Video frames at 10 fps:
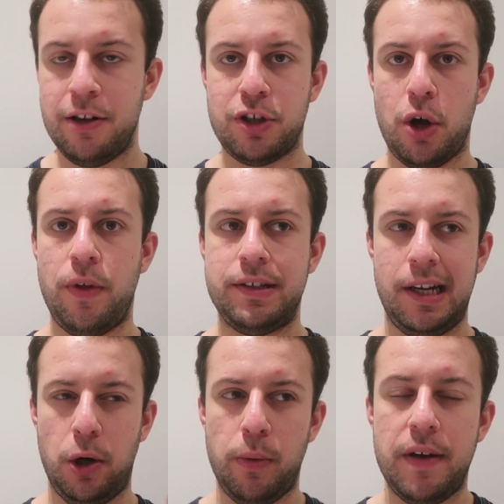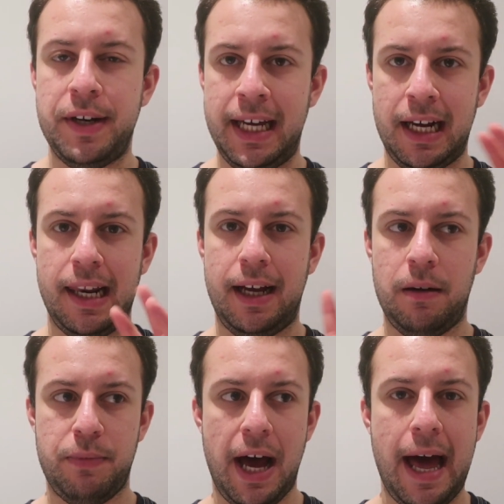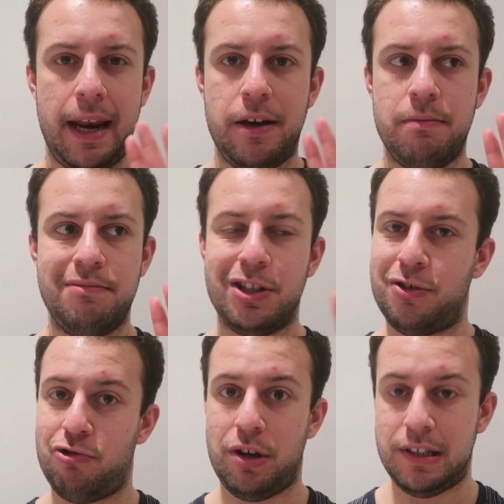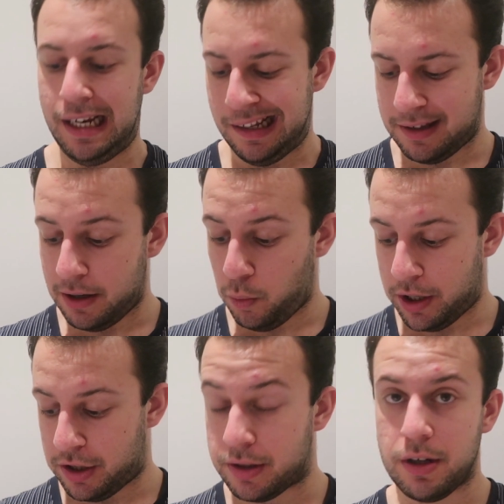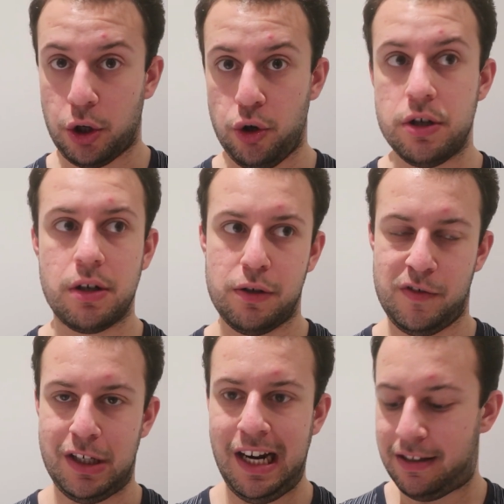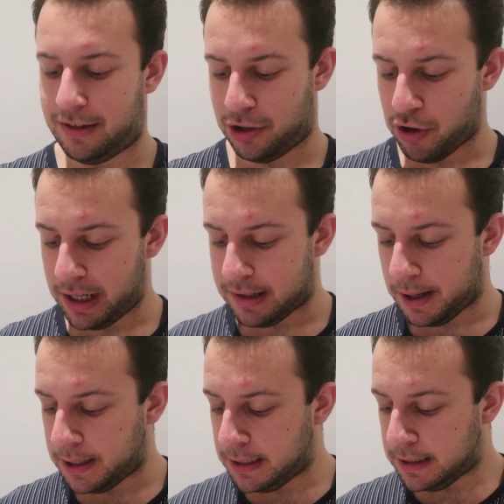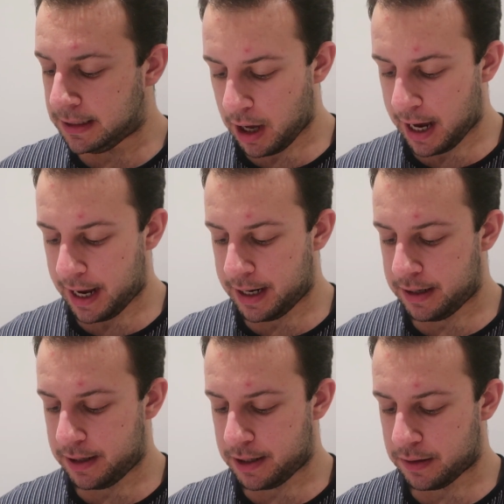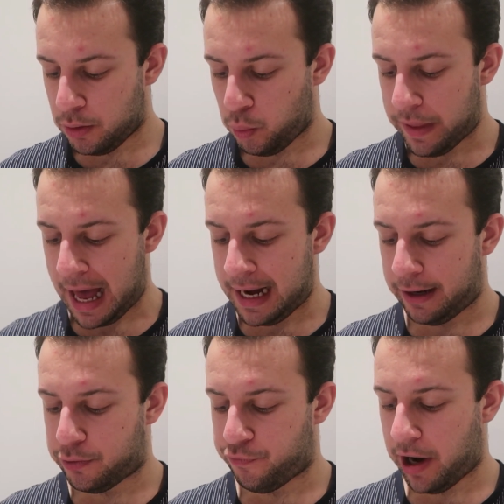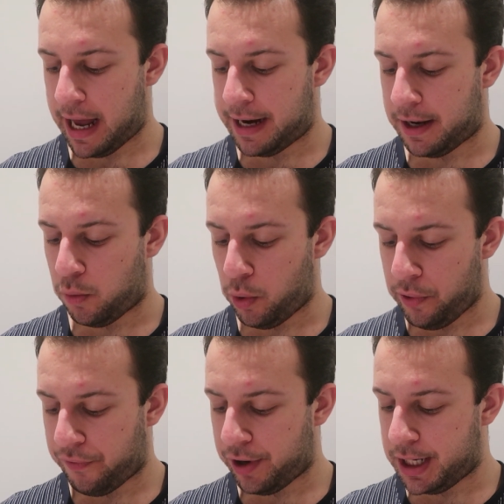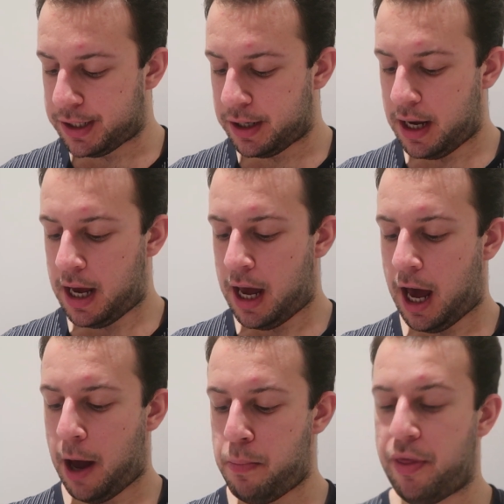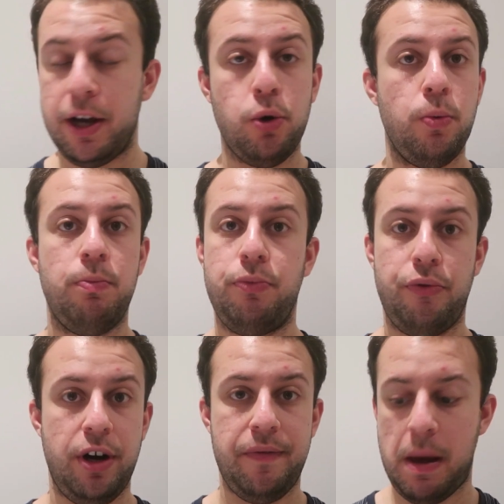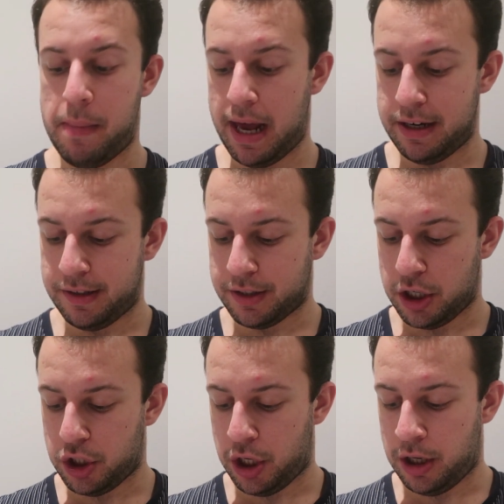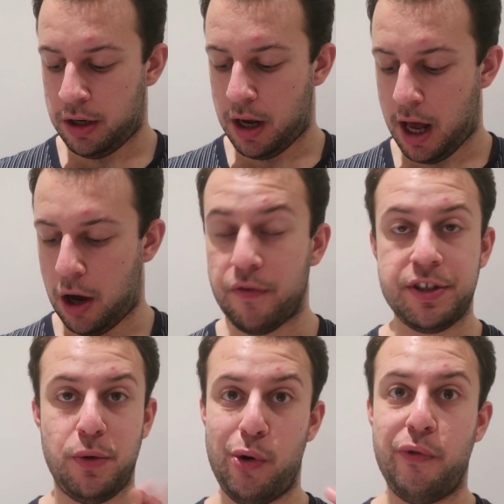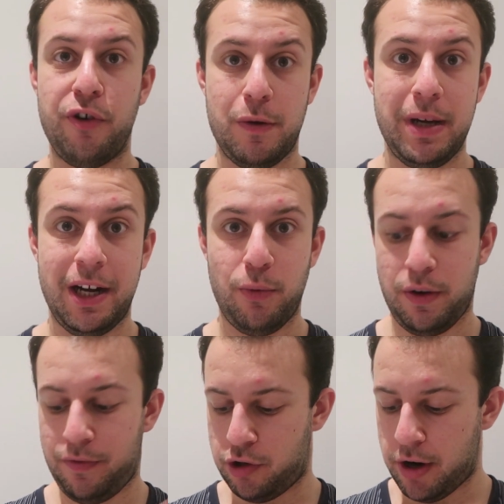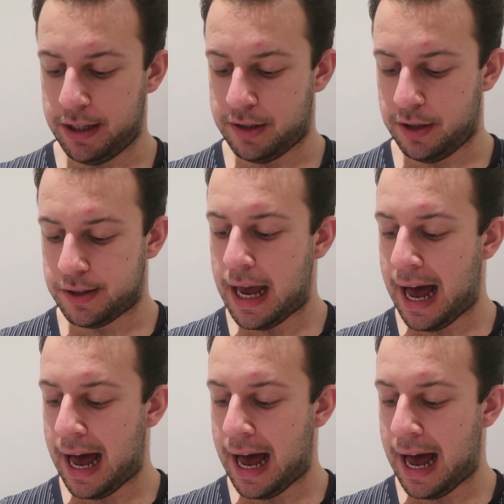So there's a little bit of an inkling that Hannah doesn't trust Alyssa, which is good, because obviously Alyssa's a traitor. And with Alex, Rayanne and Wilfred, they all 3 of them had a discussion, obviously Wilfred being one of the traitors.